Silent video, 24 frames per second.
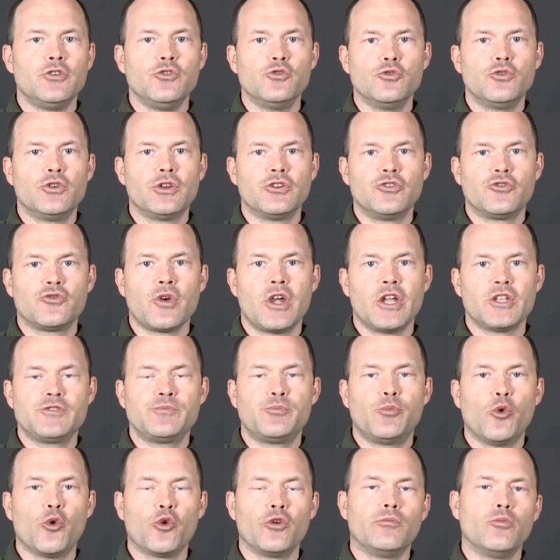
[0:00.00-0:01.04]
you can
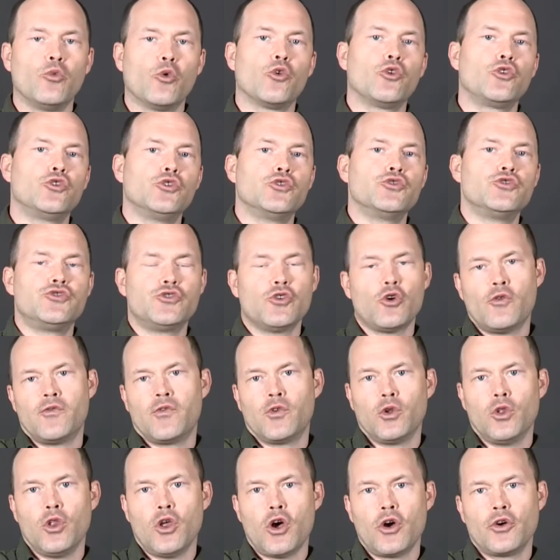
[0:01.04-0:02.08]
transport more goods over
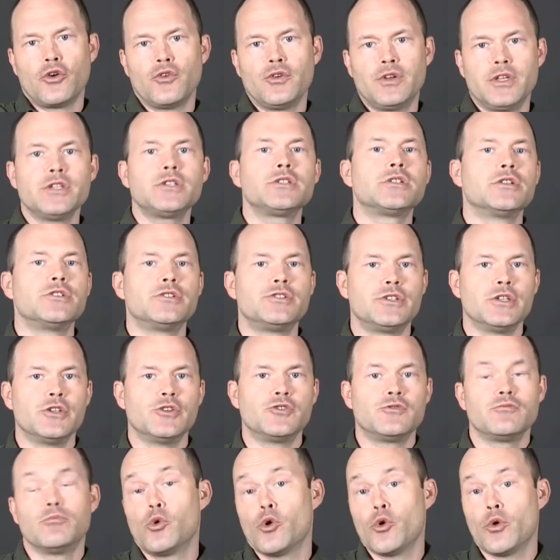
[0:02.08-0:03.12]
longer
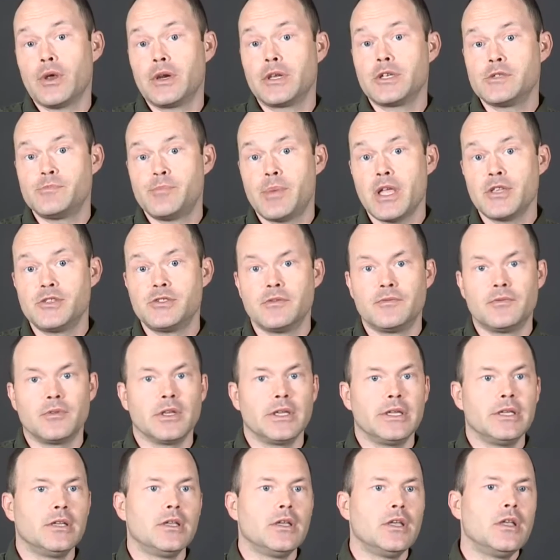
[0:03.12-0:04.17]
distances more
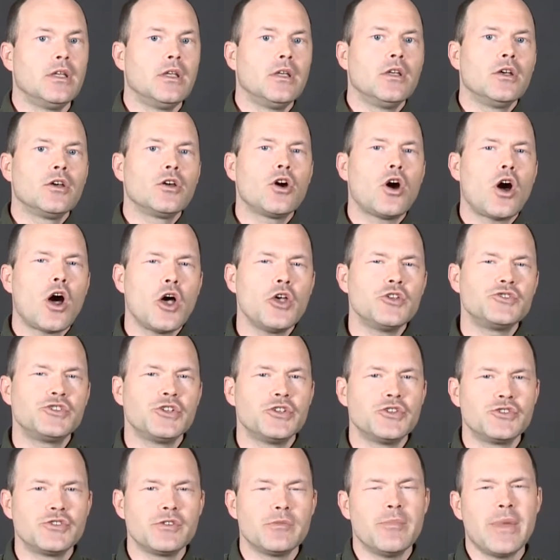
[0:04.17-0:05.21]
inexpensively,
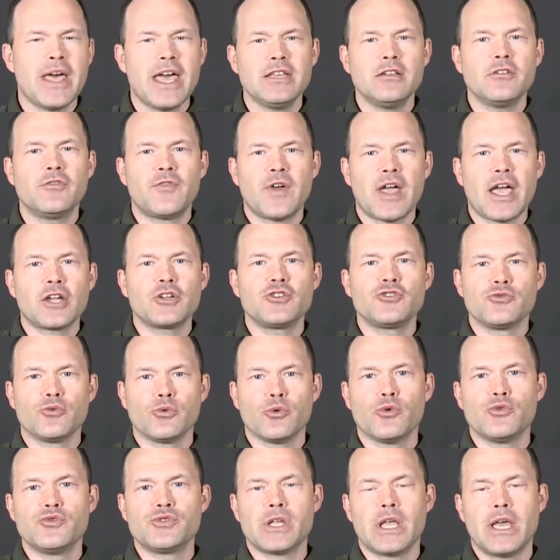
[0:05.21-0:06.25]
causes
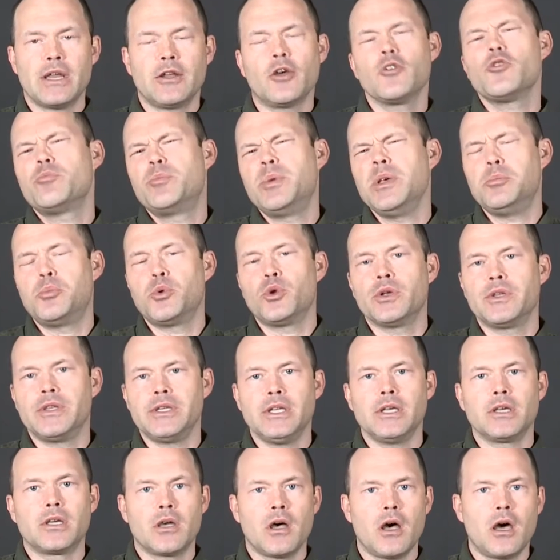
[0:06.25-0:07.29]
manufacturers and other people in
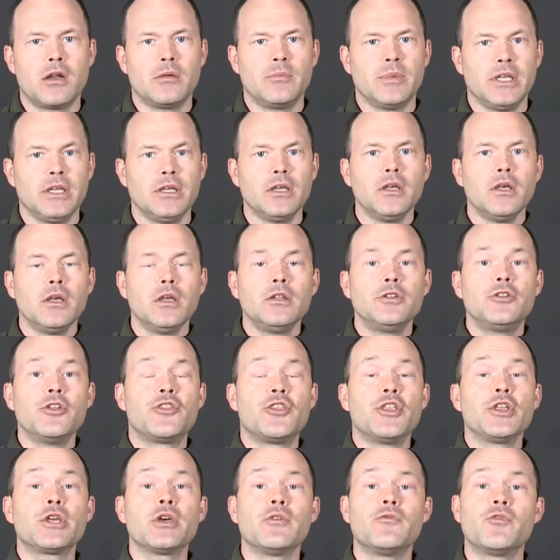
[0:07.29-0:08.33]
the economy to
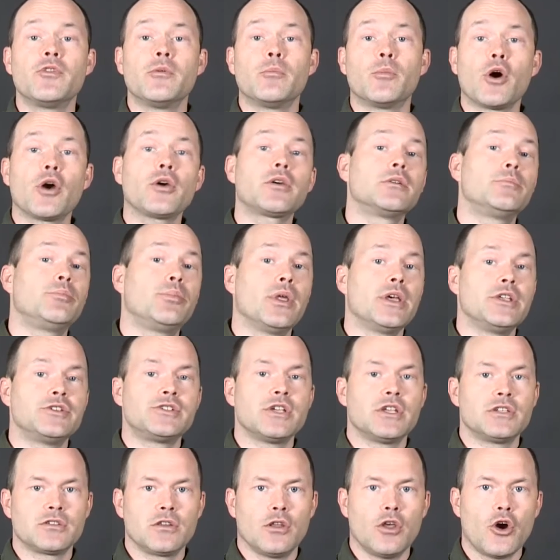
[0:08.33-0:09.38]
think of the marketplace
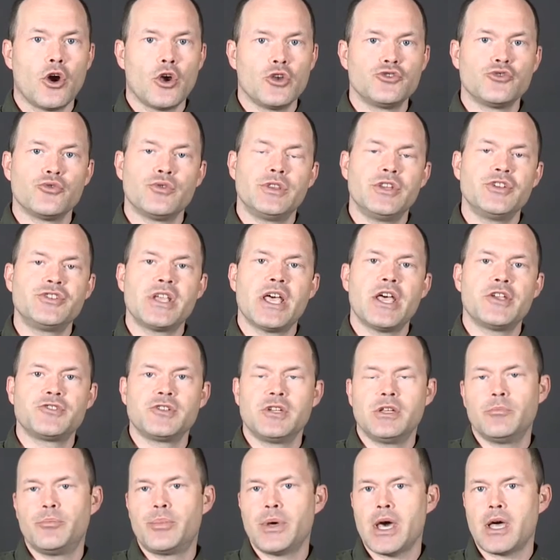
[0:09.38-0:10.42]
as larger, and this has an
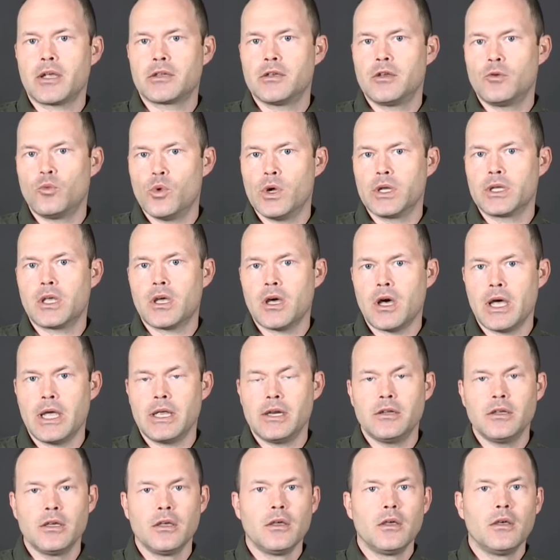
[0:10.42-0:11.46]
impact on what
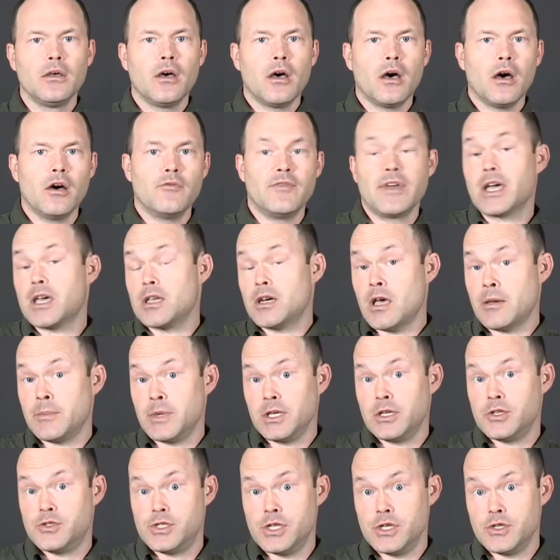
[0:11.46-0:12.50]
kind of economic
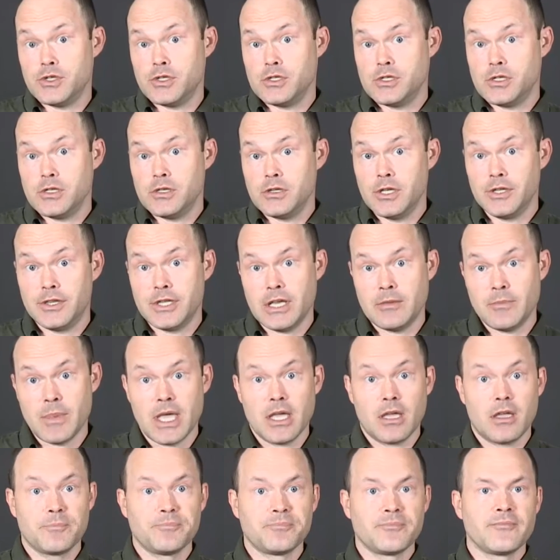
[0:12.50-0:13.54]
decisions that they
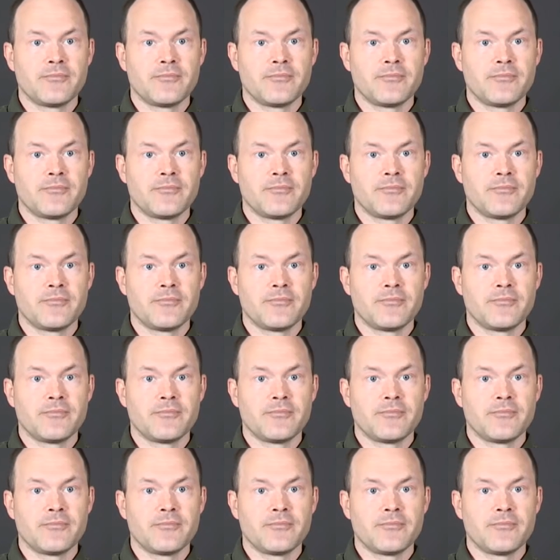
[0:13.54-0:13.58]
make.